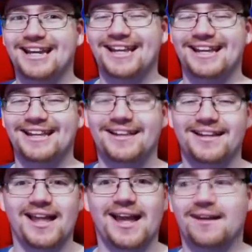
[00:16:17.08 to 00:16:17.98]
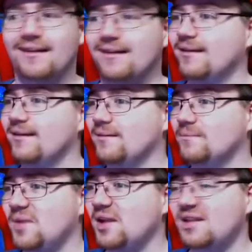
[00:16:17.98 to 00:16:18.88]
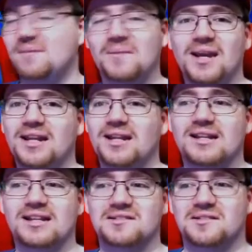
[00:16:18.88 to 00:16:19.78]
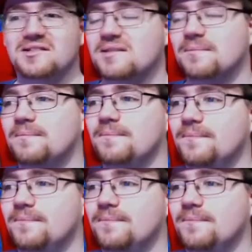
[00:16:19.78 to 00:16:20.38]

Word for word: Look at that. Barely made it. That's awesome.